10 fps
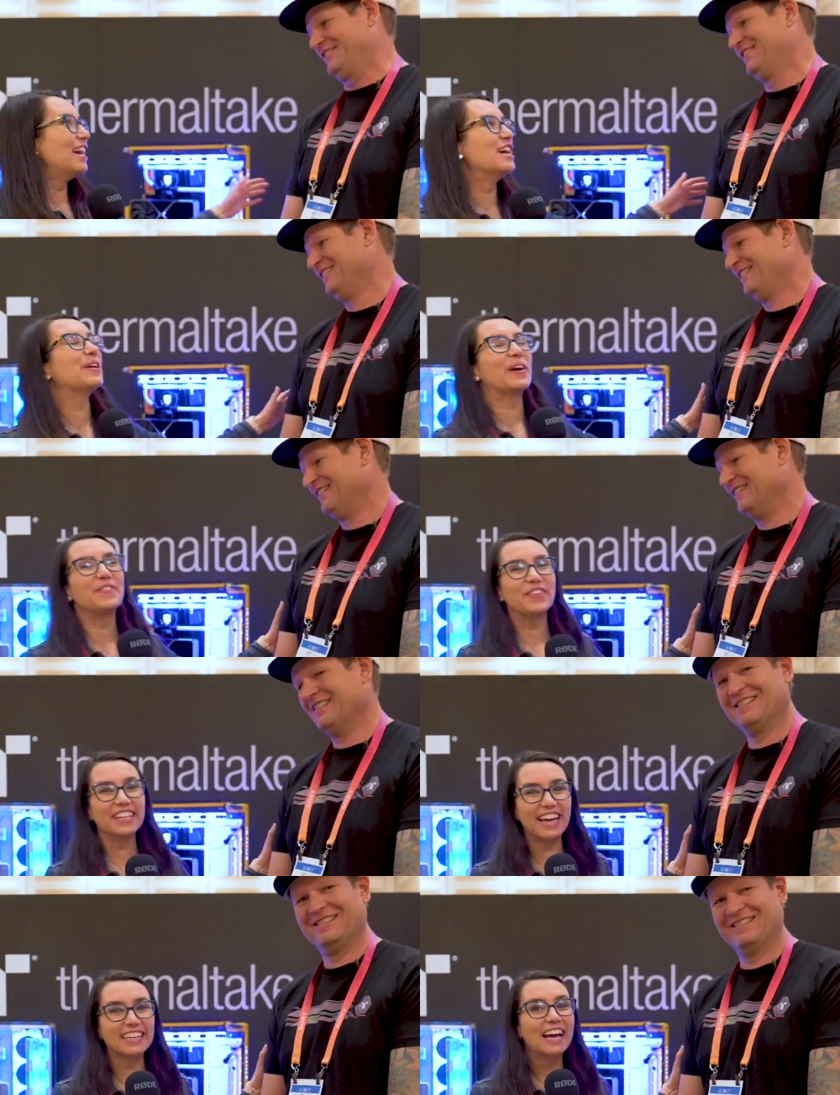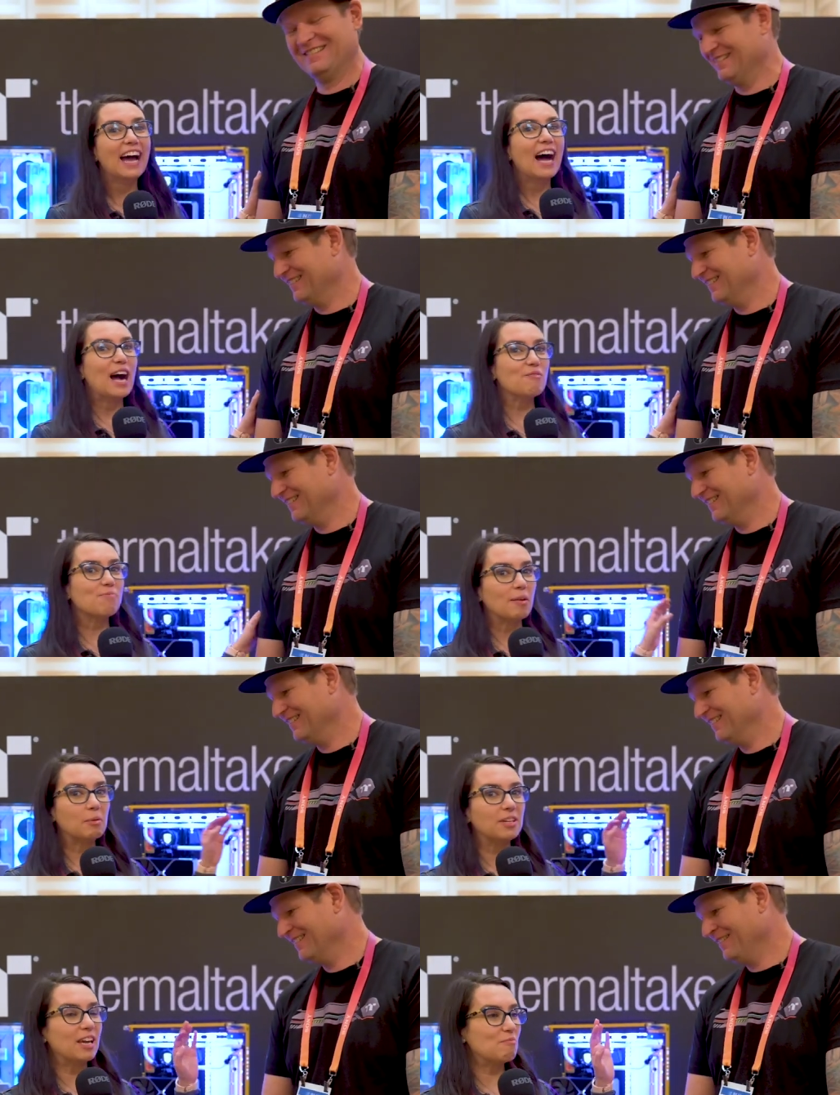Speaker 1: I know, I feel like I
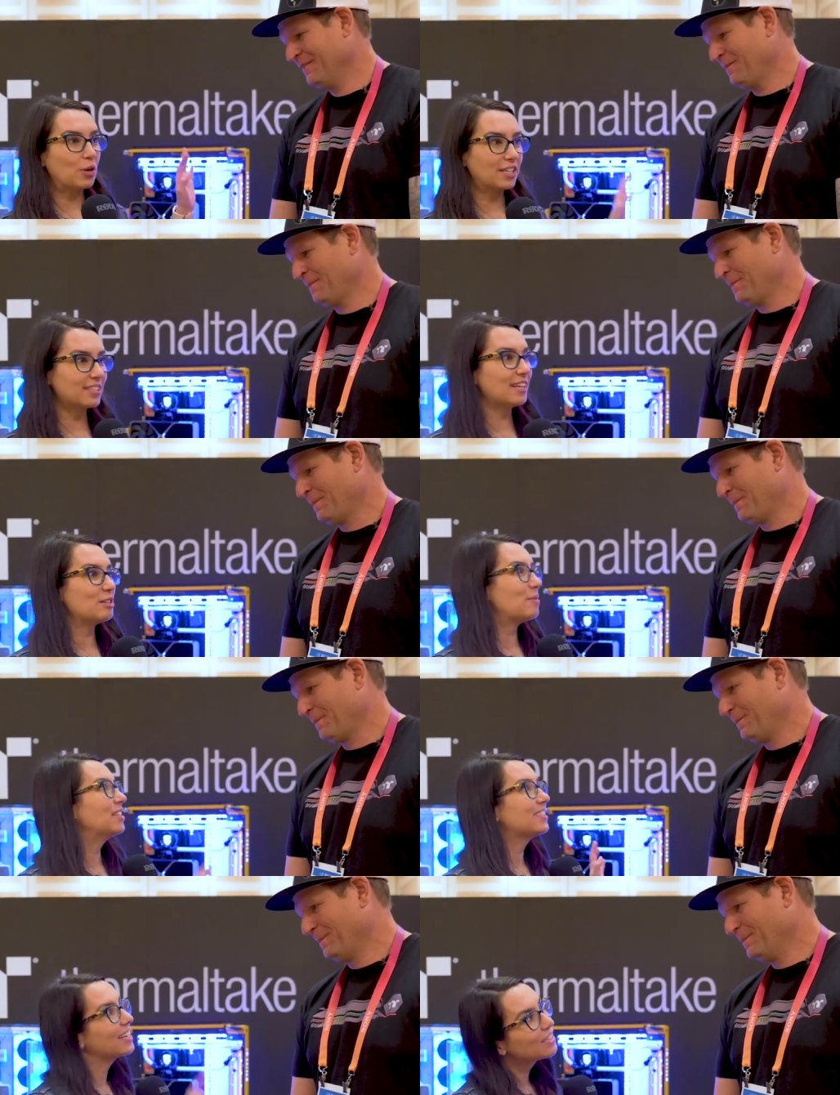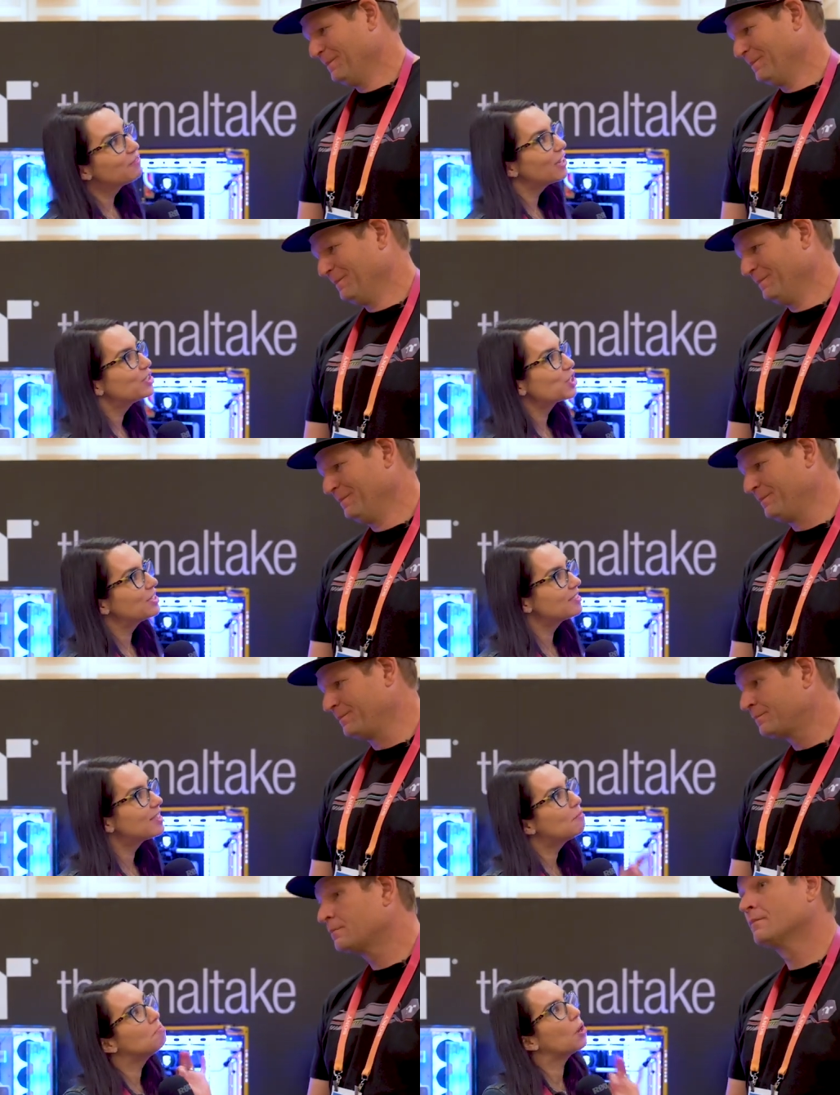probably get more excited about tech conventions
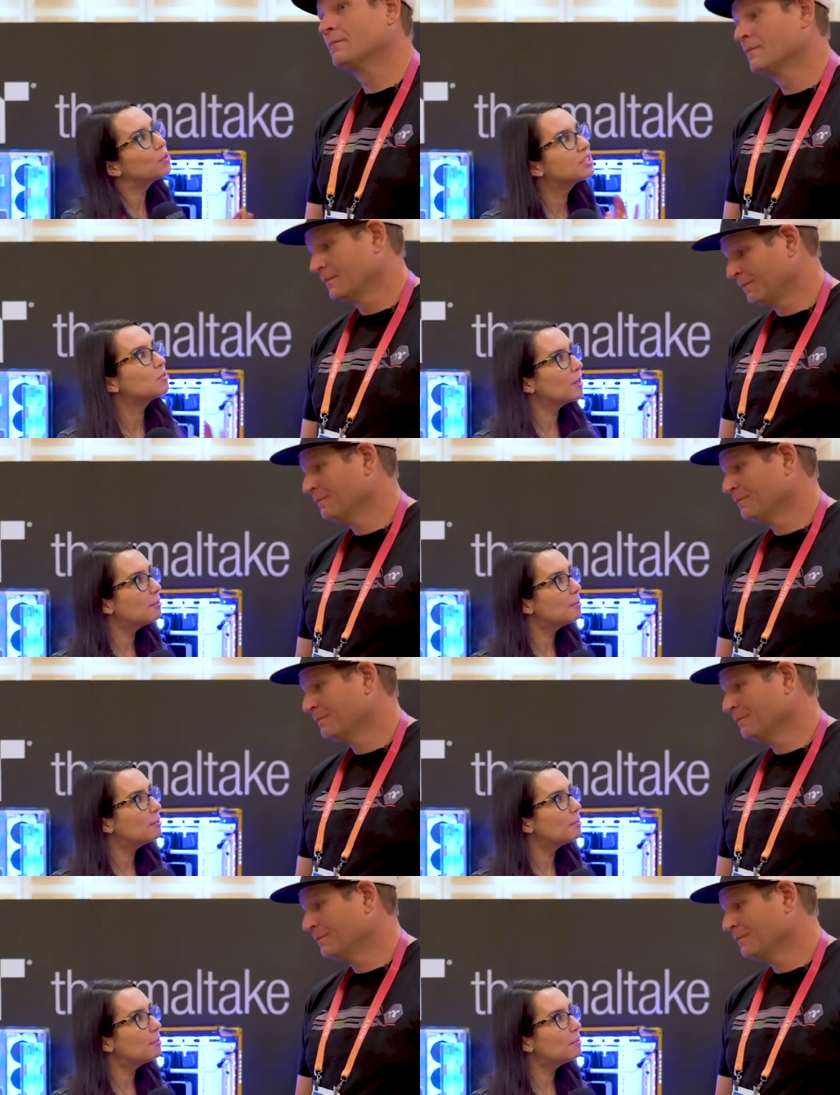than most